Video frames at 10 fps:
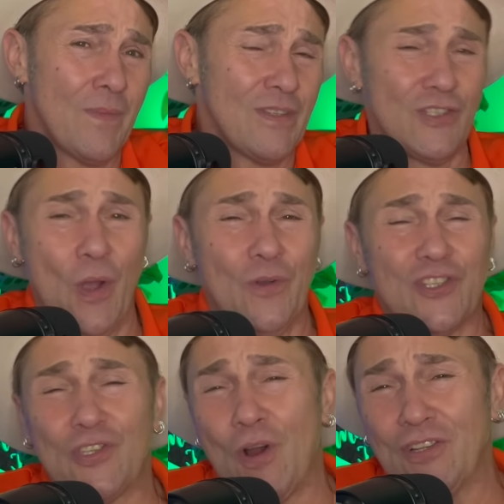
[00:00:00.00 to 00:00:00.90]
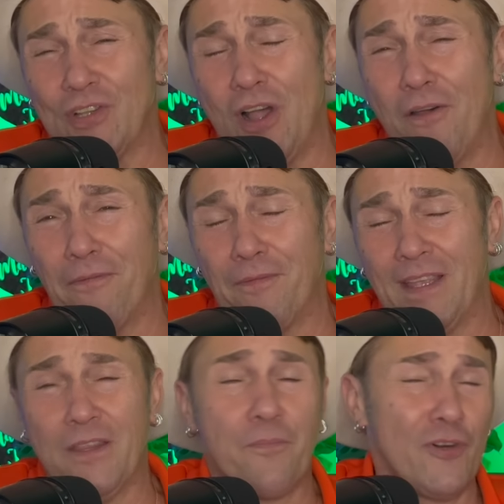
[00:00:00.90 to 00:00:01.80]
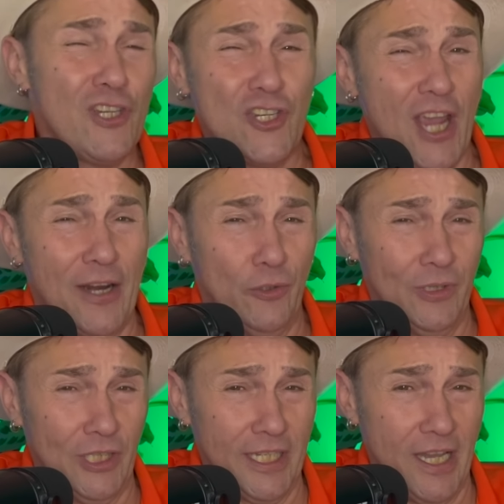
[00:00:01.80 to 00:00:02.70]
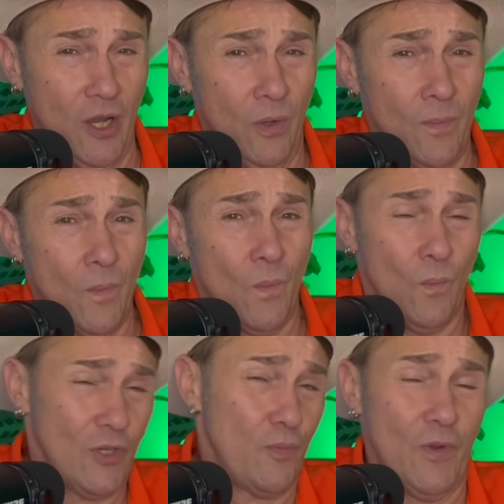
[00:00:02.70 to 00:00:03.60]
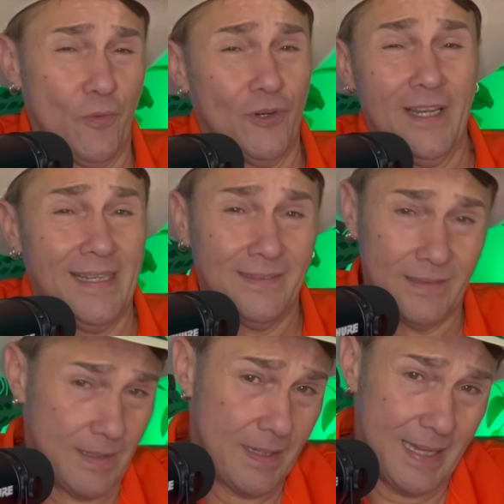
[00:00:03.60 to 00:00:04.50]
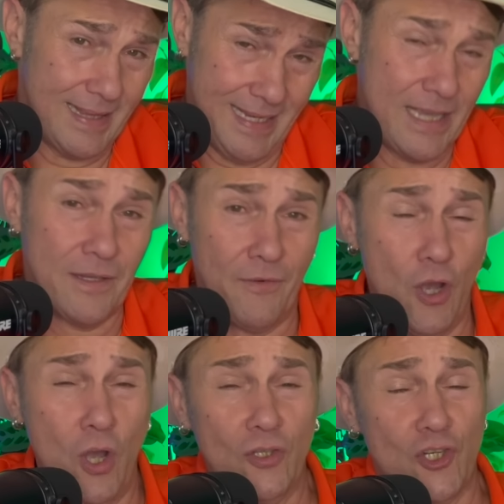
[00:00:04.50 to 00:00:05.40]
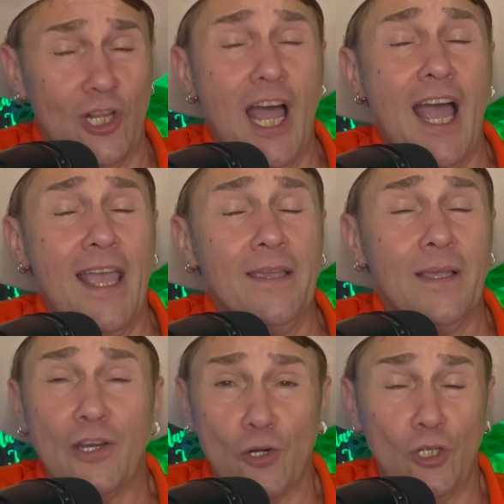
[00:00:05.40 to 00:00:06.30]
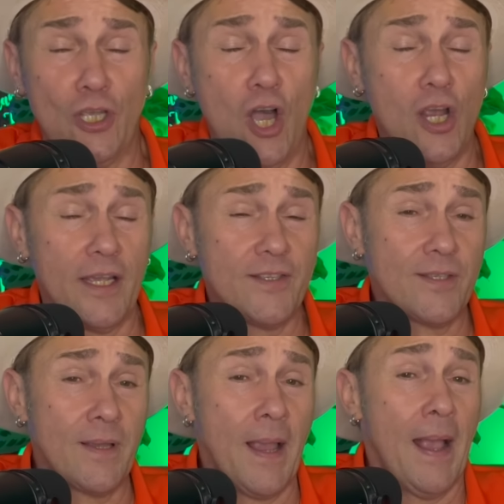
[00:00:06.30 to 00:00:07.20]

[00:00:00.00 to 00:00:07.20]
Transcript: So it starts off in the pre-shadow in Leo, which we were in the end of July, early August.